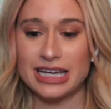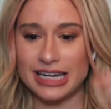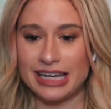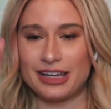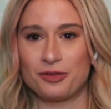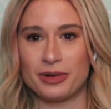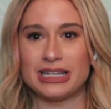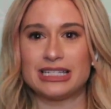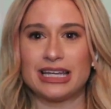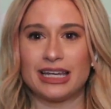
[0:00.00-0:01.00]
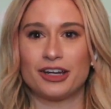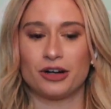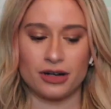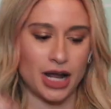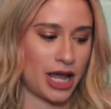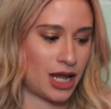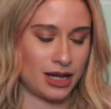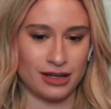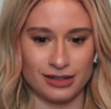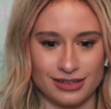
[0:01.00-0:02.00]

did it. We did it. Hooray.